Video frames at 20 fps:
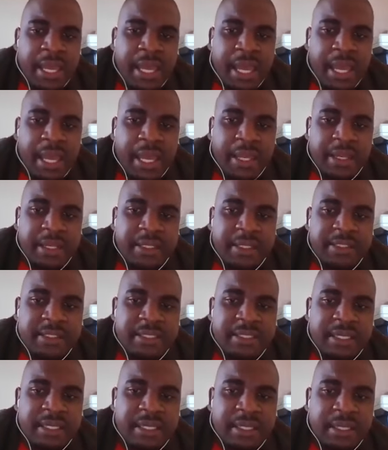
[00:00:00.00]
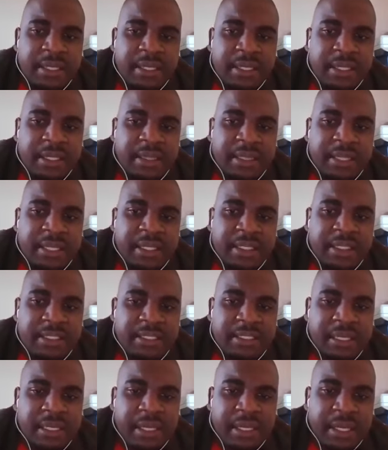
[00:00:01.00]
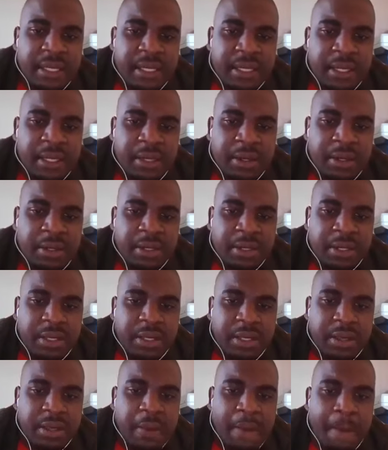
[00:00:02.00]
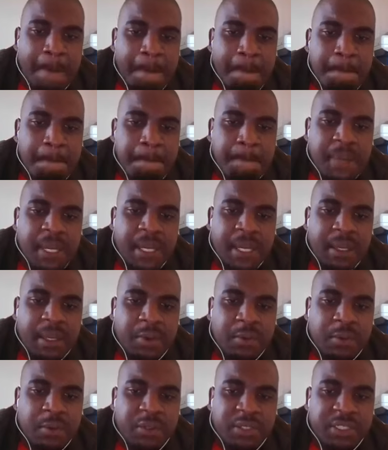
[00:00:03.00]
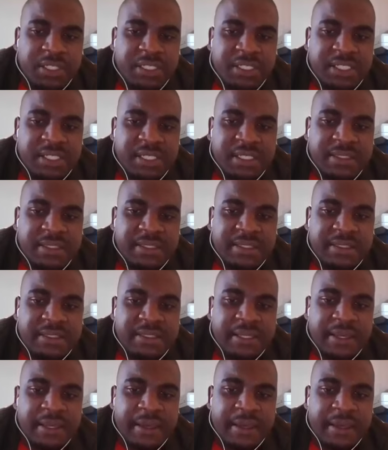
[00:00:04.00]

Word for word: And in, in that uh, uh conditions,